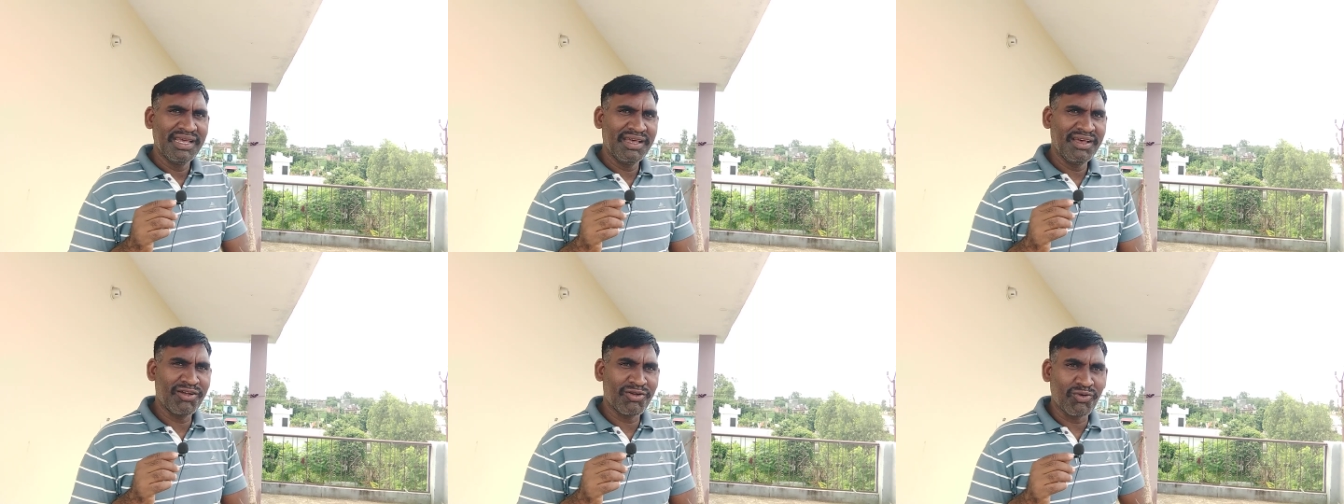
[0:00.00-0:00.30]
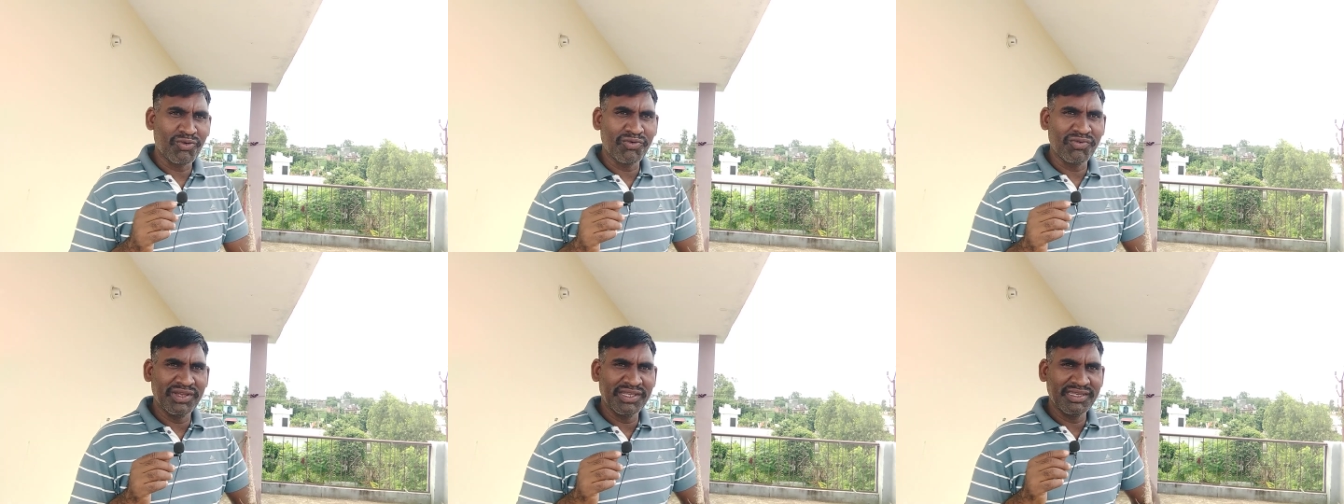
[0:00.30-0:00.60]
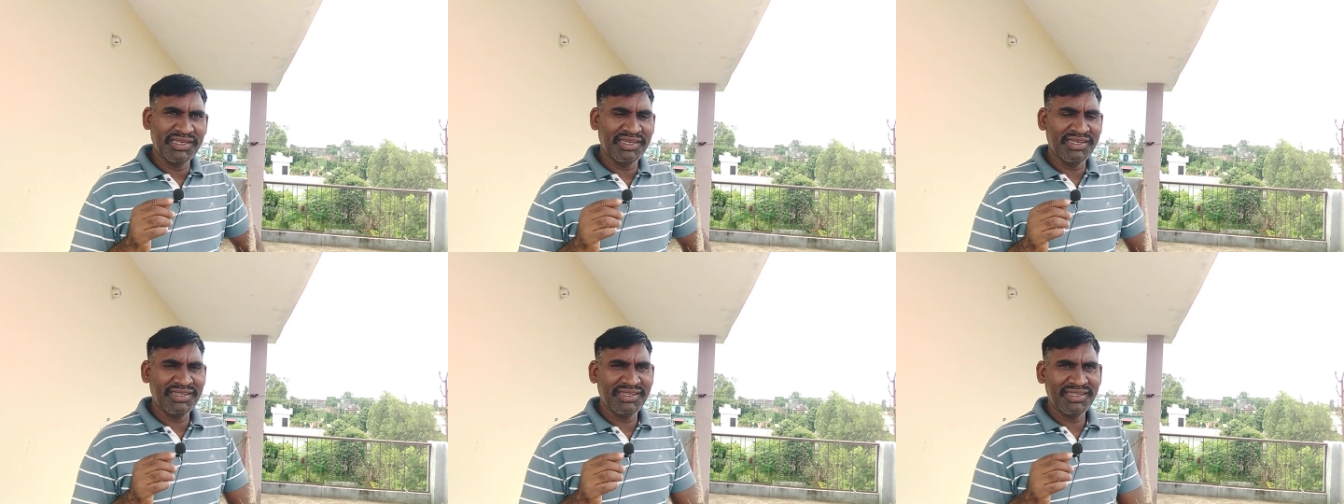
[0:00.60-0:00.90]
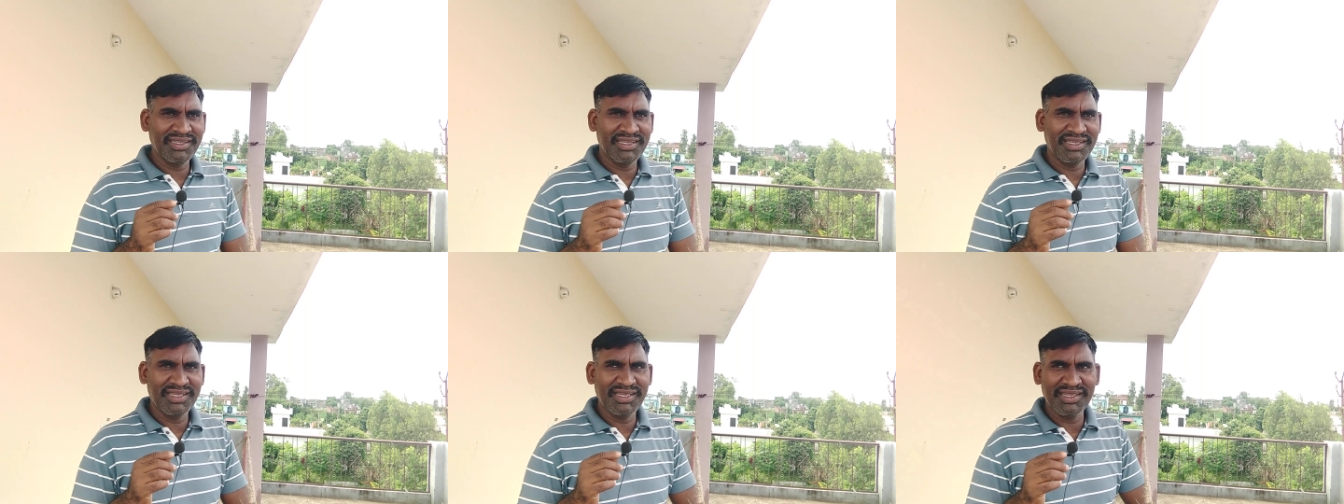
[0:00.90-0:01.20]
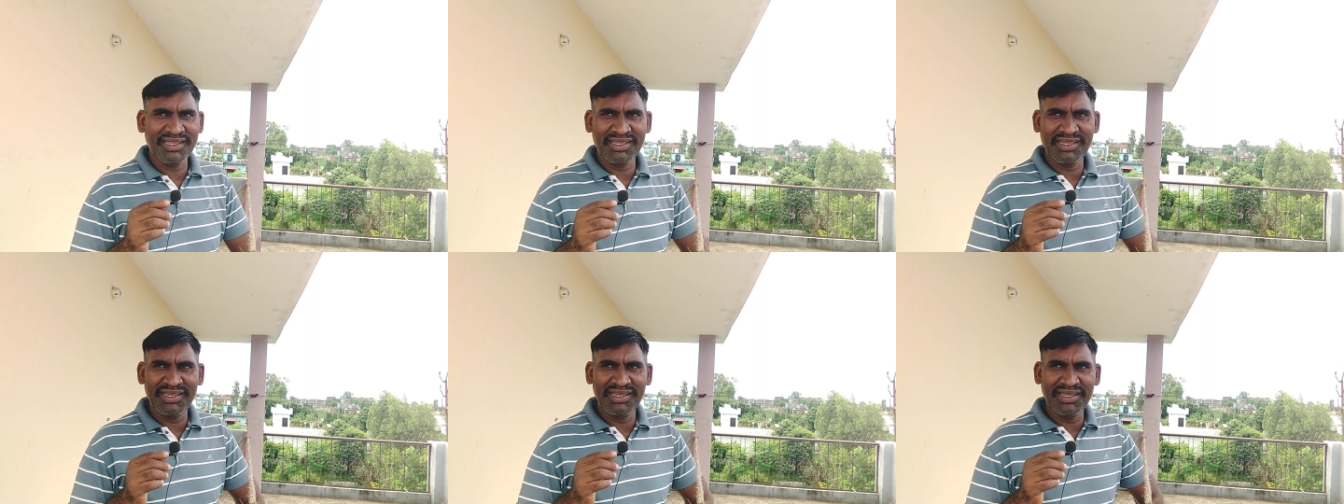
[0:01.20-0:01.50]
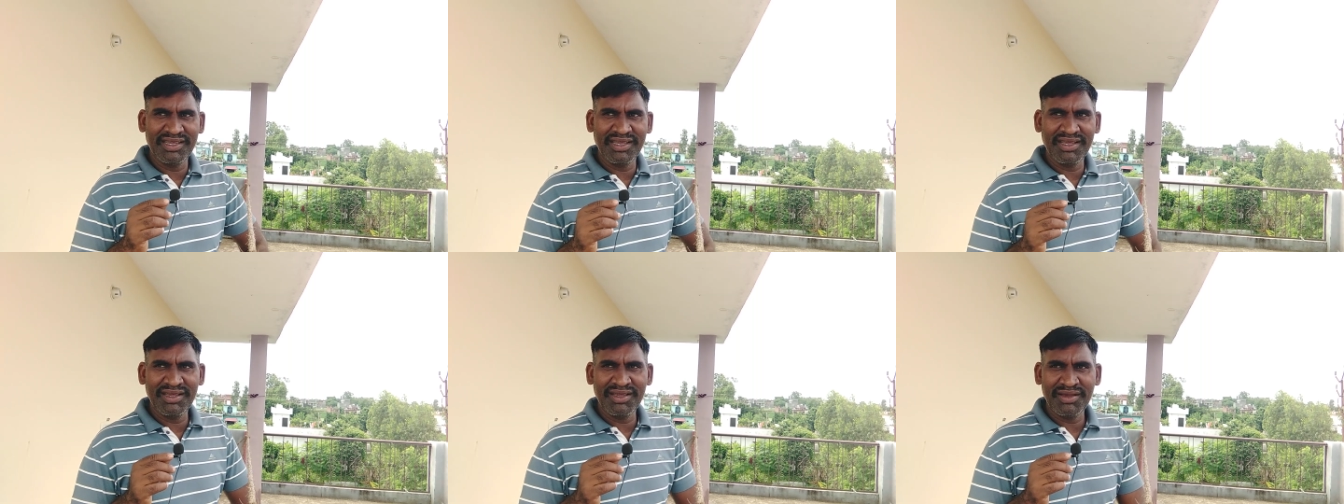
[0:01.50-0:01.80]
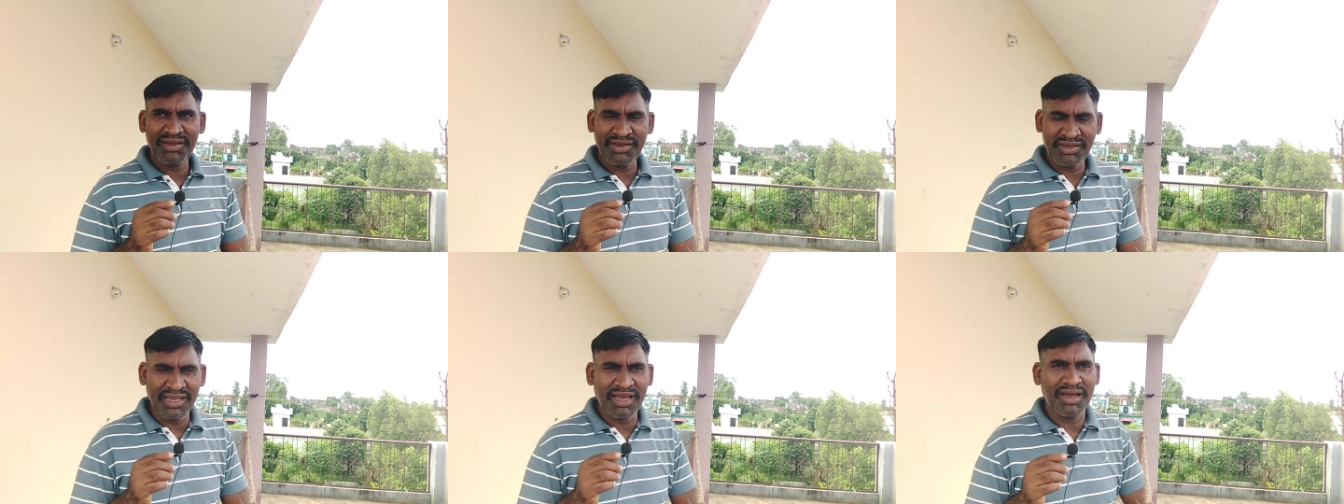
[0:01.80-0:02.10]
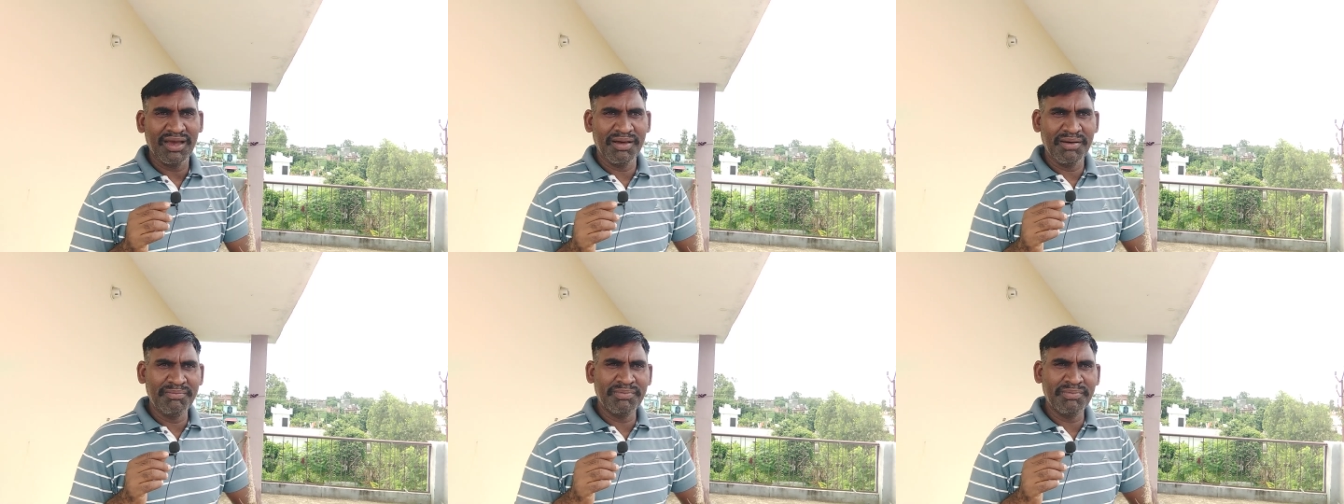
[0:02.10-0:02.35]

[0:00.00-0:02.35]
roadway yeah